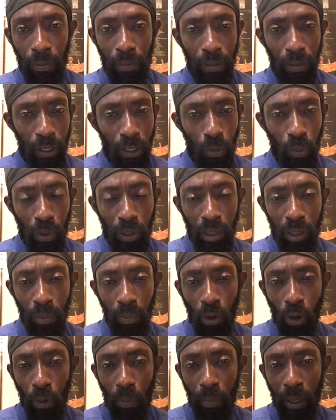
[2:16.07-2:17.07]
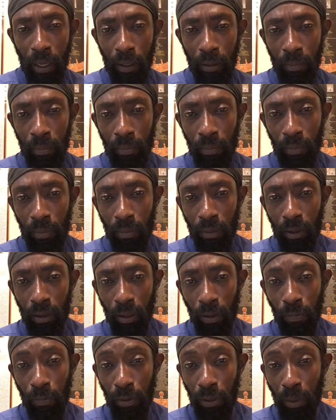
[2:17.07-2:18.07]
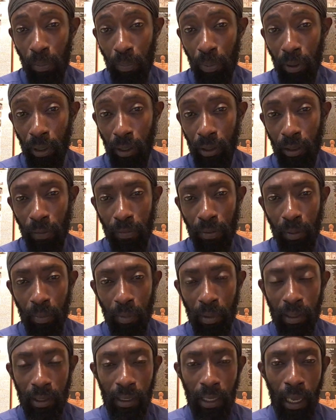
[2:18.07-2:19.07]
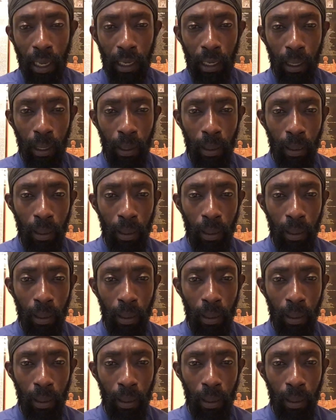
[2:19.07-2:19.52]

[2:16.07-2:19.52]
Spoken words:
This was the moment for the birth of the Messiah.